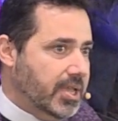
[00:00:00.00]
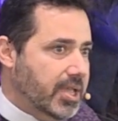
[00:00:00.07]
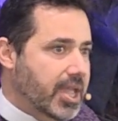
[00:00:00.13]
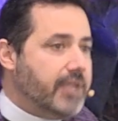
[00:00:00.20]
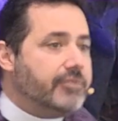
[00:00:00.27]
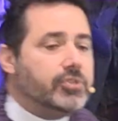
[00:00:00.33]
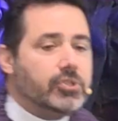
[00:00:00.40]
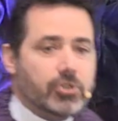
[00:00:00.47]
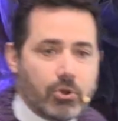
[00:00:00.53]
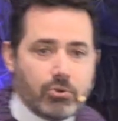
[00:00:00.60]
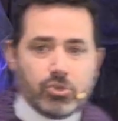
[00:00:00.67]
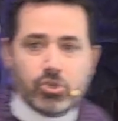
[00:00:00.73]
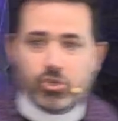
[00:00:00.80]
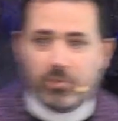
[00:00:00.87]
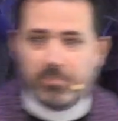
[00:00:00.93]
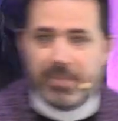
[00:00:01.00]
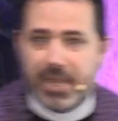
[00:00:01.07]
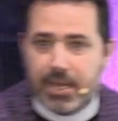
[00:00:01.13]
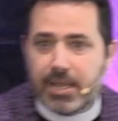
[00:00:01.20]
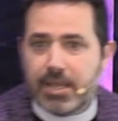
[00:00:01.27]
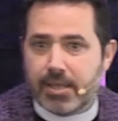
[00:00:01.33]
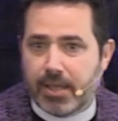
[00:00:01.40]
If social
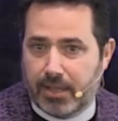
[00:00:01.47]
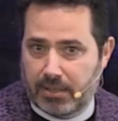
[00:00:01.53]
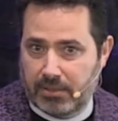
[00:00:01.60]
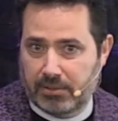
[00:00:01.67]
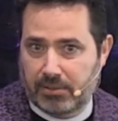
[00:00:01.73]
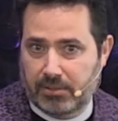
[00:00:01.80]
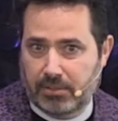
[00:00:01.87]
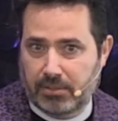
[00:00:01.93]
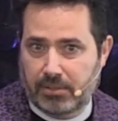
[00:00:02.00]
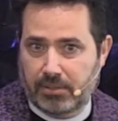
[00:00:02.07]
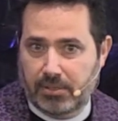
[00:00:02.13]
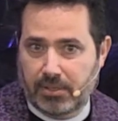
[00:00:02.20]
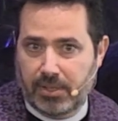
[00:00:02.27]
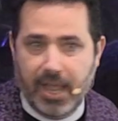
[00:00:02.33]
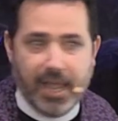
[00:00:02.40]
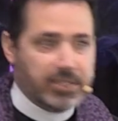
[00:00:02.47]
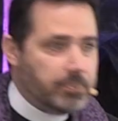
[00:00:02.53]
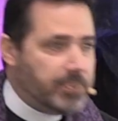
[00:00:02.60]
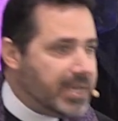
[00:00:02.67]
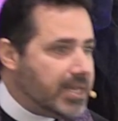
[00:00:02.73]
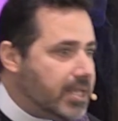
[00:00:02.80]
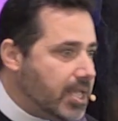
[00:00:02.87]
media has
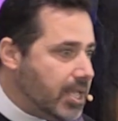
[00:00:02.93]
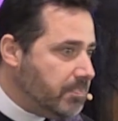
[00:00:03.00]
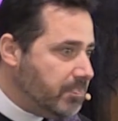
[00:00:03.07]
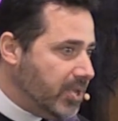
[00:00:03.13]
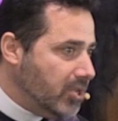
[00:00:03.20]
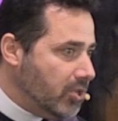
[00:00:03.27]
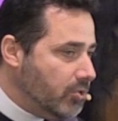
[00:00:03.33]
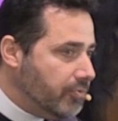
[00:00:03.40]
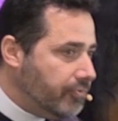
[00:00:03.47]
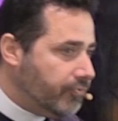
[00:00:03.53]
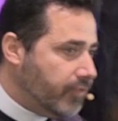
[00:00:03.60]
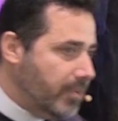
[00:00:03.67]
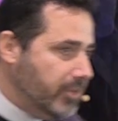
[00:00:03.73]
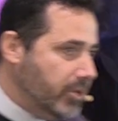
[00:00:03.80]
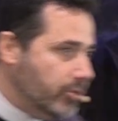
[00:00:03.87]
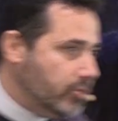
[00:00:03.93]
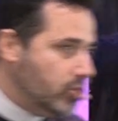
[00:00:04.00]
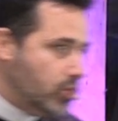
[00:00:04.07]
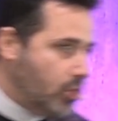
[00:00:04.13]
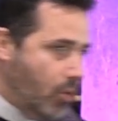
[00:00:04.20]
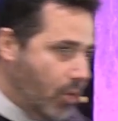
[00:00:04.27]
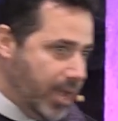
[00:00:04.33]
been keeping you from your
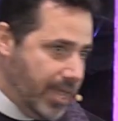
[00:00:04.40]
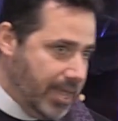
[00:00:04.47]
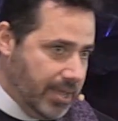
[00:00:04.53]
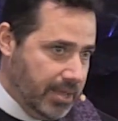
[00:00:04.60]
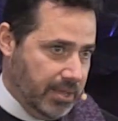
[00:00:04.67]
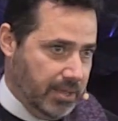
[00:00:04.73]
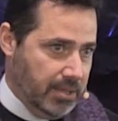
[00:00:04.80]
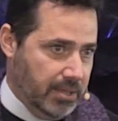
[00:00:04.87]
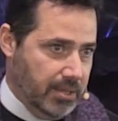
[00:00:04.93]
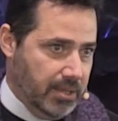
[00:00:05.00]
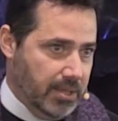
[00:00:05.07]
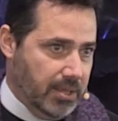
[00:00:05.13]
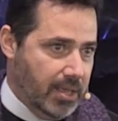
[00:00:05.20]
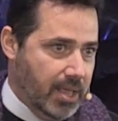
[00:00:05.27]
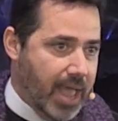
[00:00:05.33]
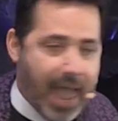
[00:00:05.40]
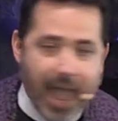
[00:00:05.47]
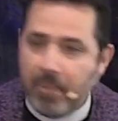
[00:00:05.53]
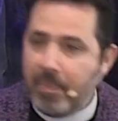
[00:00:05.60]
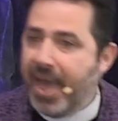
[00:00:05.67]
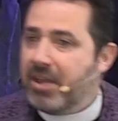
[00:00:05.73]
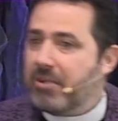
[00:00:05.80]
joy,
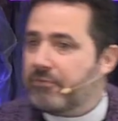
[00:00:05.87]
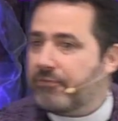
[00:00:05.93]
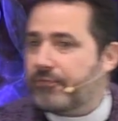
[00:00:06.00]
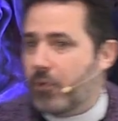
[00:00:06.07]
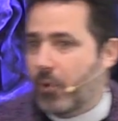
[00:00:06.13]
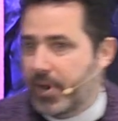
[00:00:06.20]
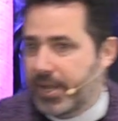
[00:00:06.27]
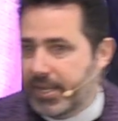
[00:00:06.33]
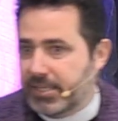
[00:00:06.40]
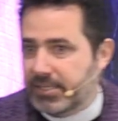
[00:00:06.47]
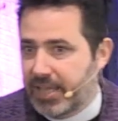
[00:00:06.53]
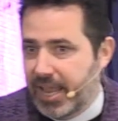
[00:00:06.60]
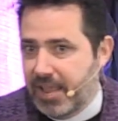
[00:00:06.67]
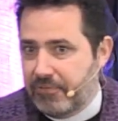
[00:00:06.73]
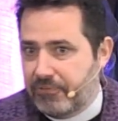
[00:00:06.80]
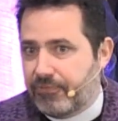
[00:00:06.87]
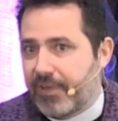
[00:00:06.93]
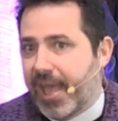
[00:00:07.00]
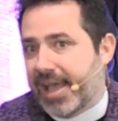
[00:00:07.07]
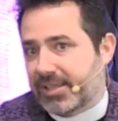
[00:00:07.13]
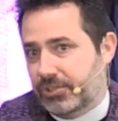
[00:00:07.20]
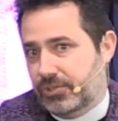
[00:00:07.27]
how about a 40-day
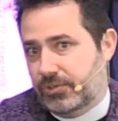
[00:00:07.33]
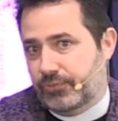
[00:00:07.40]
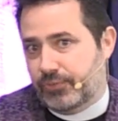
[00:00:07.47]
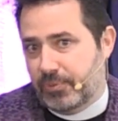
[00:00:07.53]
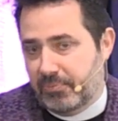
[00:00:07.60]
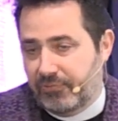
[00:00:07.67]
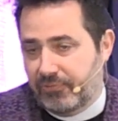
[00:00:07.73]
fast from